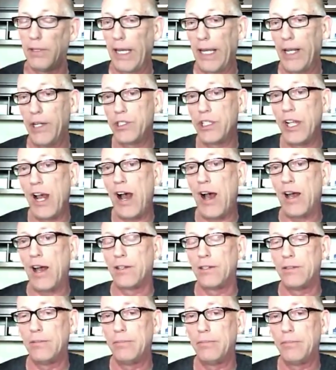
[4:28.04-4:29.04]
and it's
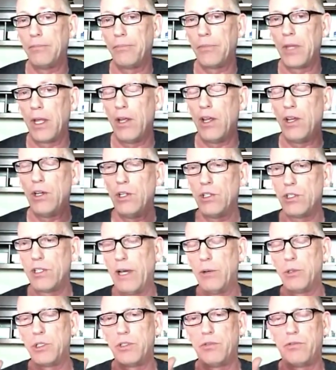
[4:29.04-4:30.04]
not. So
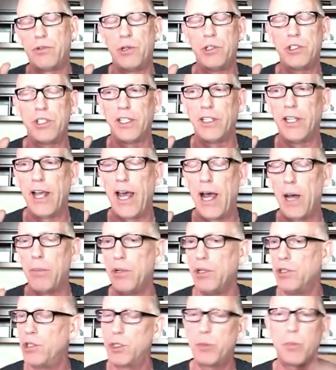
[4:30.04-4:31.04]
that was the first thing that
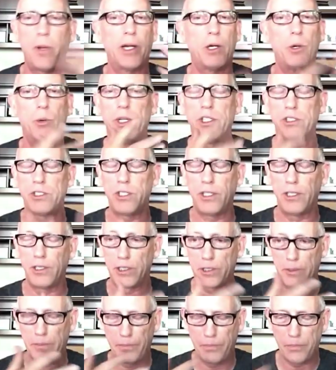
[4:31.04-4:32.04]
happened, just by
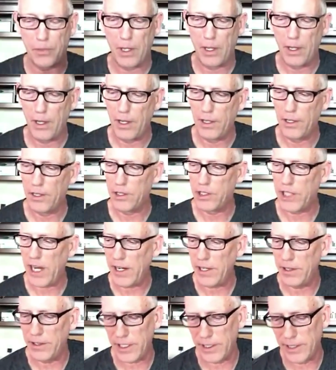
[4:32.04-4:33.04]
coincidence.
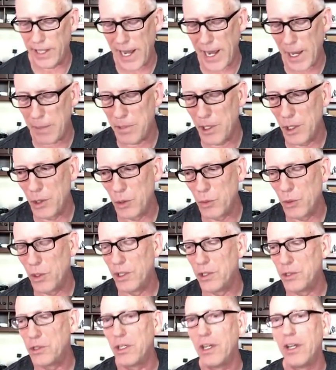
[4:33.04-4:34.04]
Second thing that happened
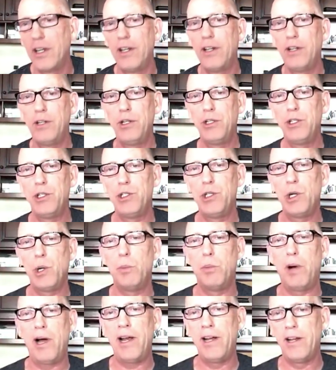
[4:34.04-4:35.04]
was
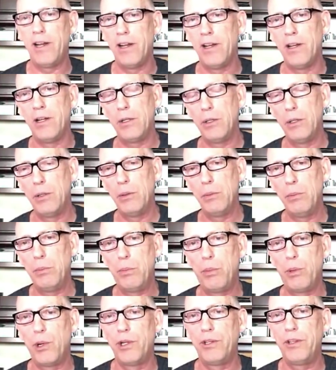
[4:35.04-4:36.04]
Joe Biden
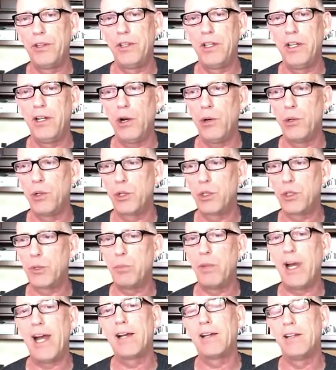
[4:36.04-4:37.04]
put the hoax
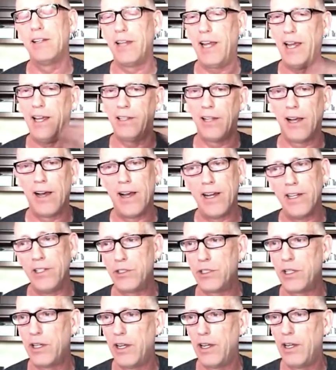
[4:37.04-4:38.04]
back in the
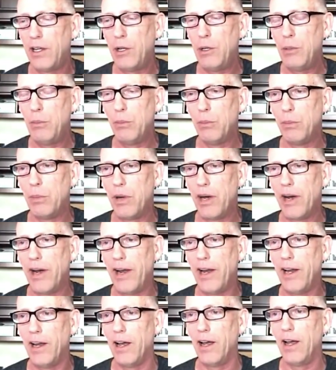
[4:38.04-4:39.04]
headlines
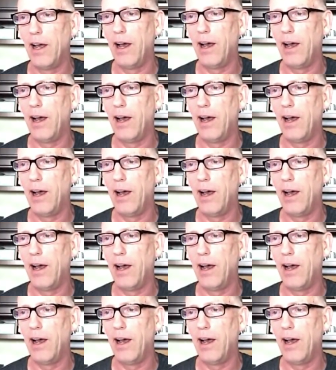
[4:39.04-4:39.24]
by